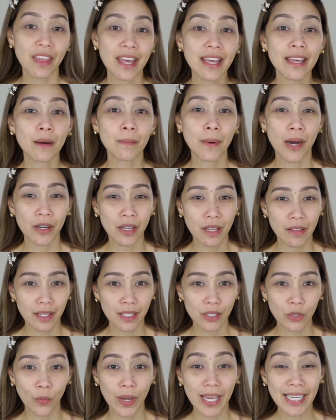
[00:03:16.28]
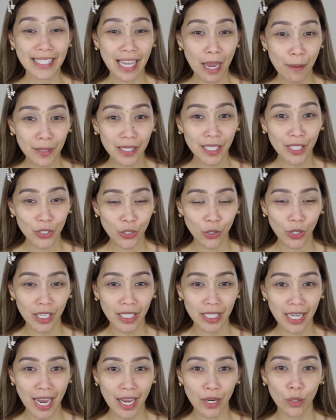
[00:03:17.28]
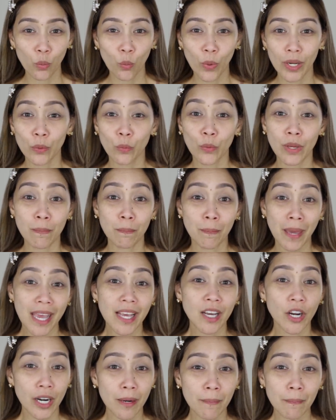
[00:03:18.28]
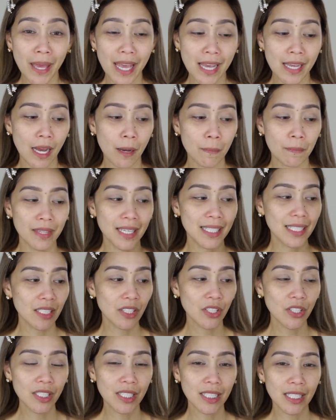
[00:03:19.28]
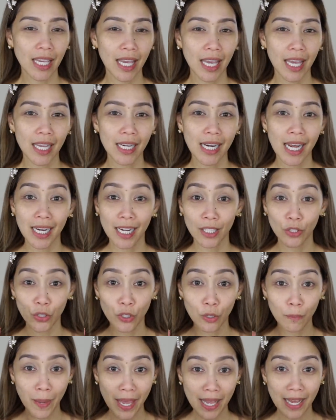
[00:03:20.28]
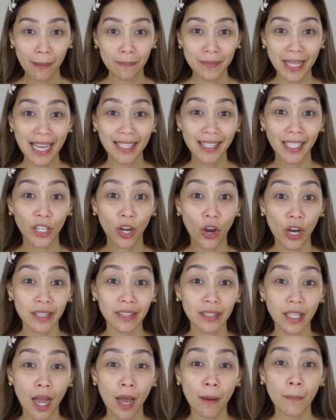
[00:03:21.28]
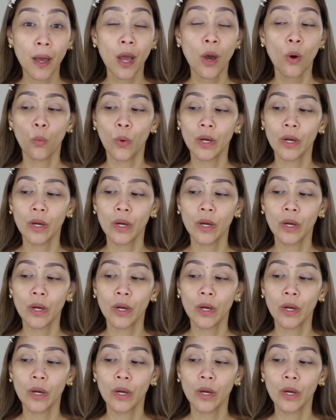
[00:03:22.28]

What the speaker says: Think about it this way. Sabi ni Jordan, when we bake our makeup, this is our skin and ito yung makeup natin on top.